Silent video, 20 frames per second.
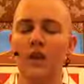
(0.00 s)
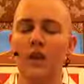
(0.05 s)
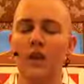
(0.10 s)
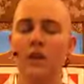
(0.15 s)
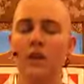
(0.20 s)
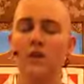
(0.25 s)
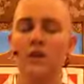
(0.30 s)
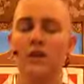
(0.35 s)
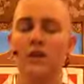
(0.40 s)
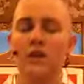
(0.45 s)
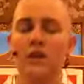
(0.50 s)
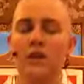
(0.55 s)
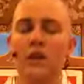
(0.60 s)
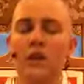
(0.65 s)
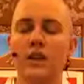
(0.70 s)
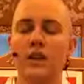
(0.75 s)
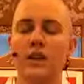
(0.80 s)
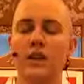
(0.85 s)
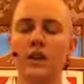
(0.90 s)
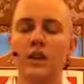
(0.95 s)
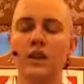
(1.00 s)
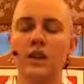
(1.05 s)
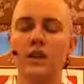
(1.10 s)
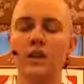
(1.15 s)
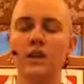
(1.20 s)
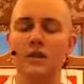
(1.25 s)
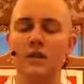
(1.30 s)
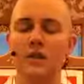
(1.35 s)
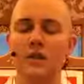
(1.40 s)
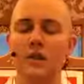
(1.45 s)
And just taking a minute
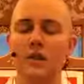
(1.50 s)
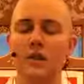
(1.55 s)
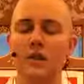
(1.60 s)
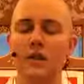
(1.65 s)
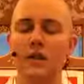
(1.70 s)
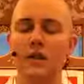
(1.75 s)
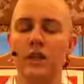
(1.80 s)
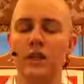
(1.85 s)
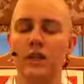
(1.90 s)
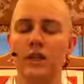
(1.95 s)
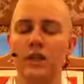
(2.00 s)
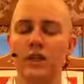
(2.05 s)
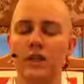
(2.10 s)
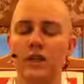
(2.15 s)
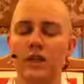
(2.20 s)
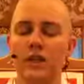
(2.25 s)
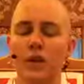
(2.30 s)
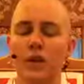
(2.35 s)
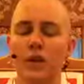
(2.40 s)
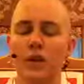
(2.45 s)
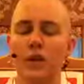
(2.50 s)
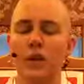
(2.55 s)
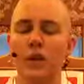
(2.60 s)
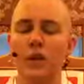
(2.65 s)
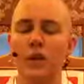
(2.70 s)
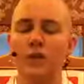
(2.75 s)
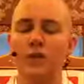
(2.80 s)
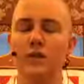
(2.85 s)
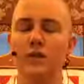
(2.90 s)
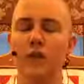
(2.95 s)
to really connect with what
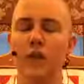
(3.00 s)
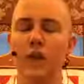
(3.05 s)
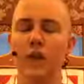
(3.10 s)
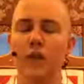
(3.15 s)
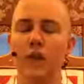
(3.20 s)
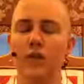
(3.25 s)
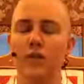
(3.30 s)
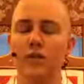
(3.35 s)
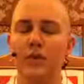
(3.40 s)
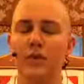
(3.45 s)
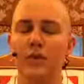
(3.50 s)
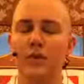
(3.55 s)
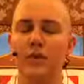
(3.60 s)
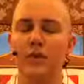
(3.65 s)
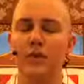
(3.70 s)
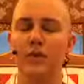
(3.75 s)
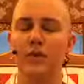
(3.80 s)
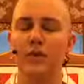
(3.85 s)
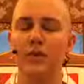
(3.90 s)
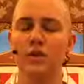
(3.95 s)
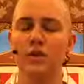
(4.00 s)
is my refuge?